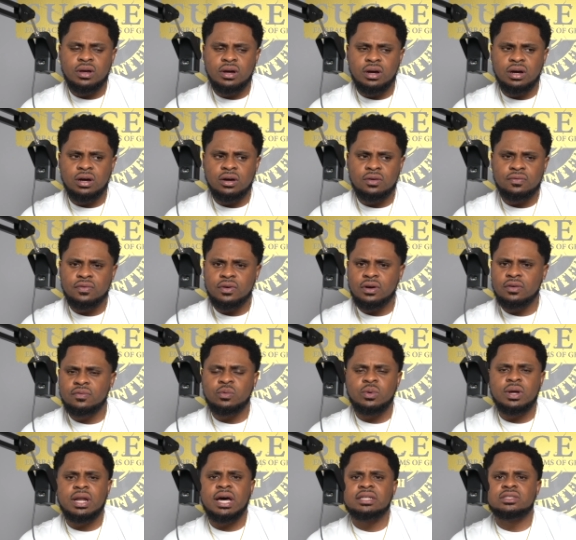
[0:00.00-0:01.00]
of
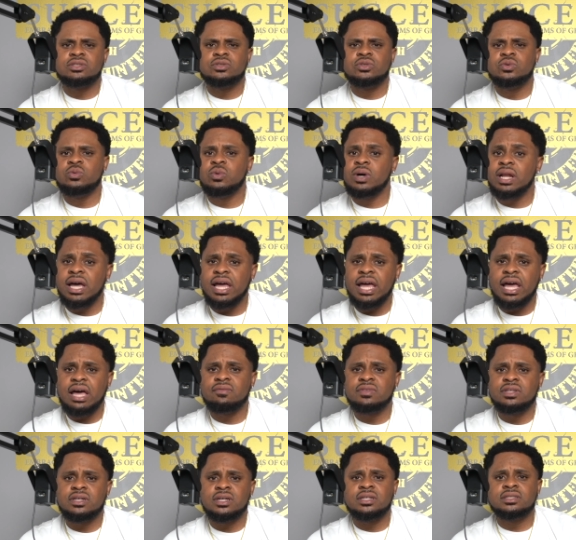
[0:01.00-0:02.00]
what I do, what I
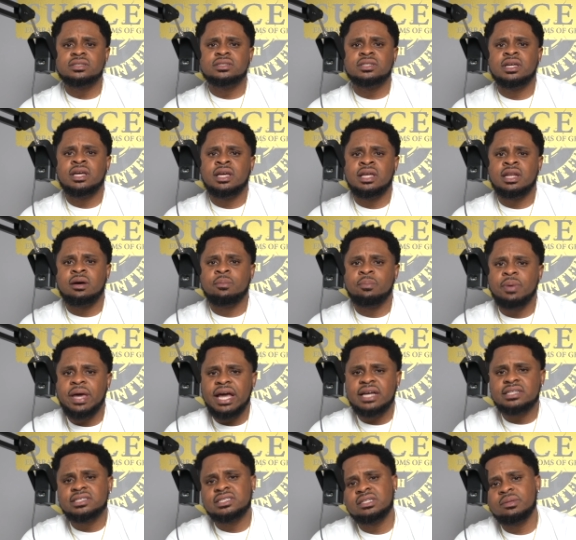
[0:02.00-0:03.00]
have done, and I'm
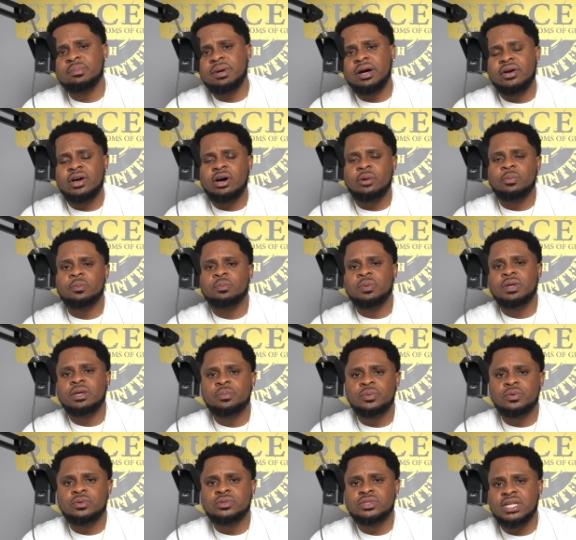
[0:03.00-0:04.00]
passionate about helping
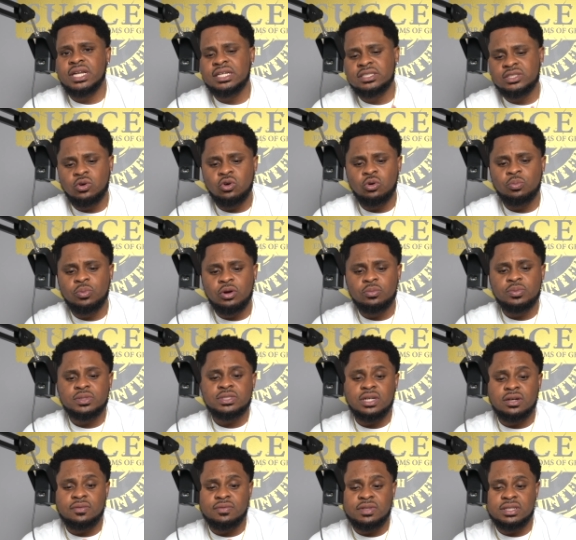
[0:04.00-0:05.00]
people. So that's the whole
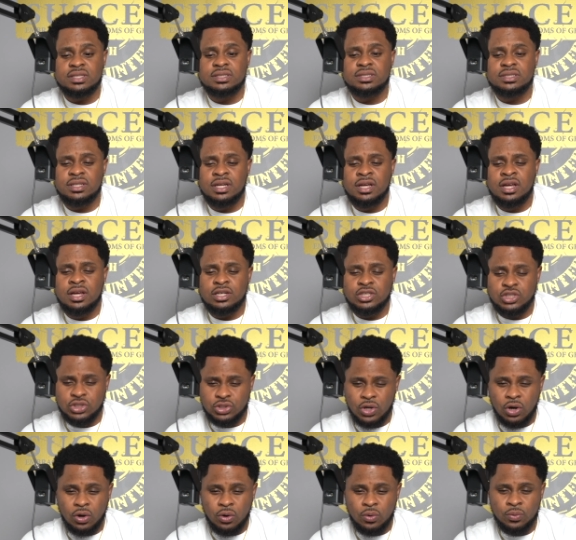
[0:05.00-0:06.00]
purpose of this
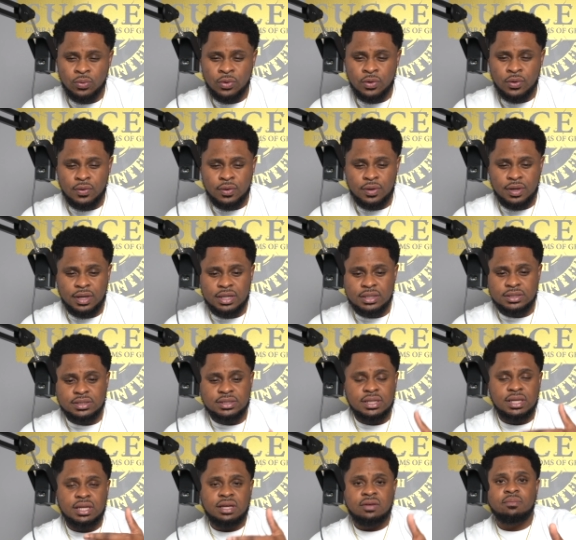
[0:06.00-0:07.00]
show, is
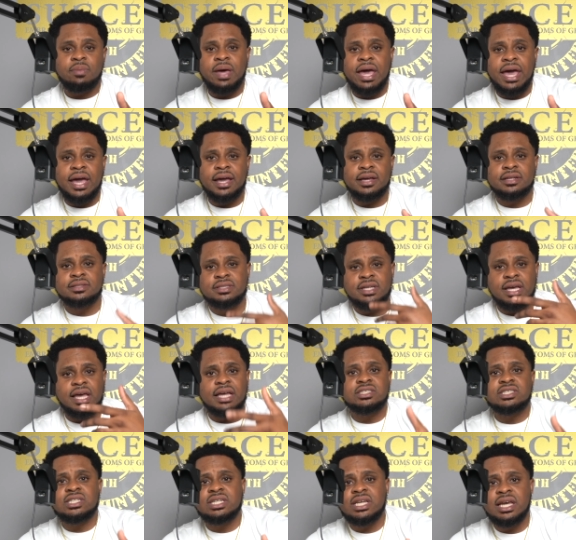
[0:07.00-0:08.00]
to give back, to
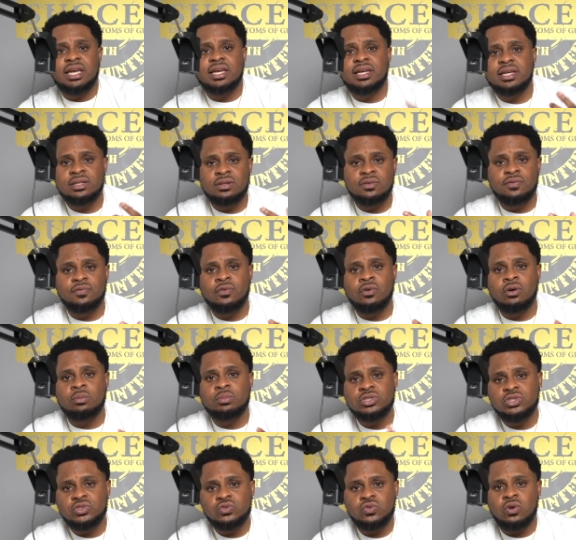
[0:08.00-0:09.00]
educate, and to form
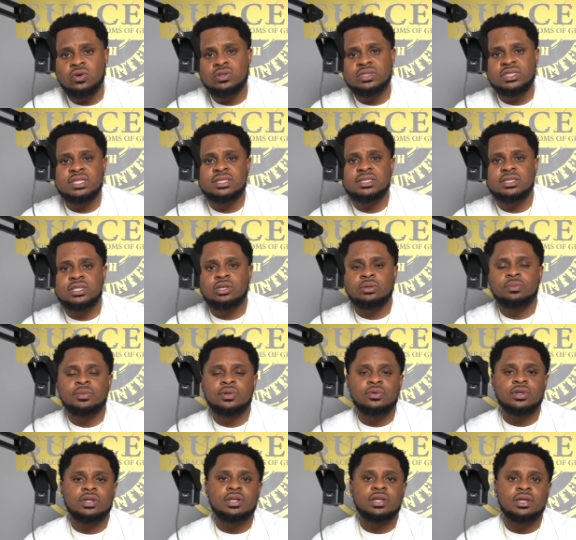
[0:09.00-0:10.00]
a strong sense of
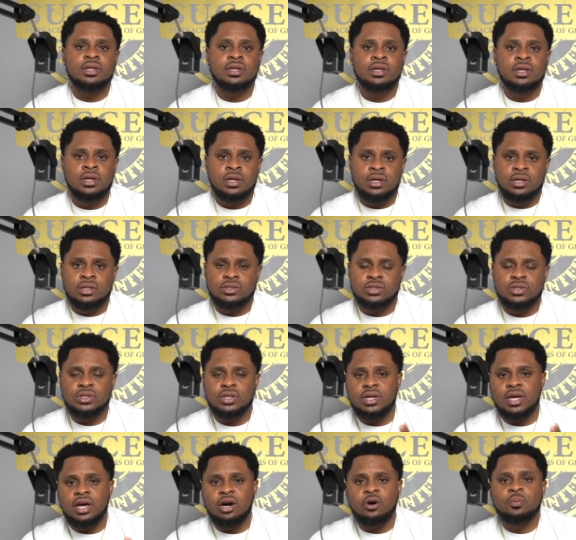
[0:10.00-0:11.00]
community
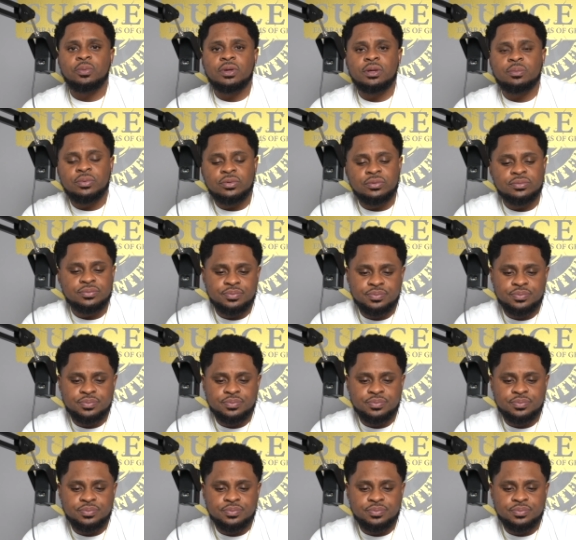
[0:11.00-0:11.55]
to help people.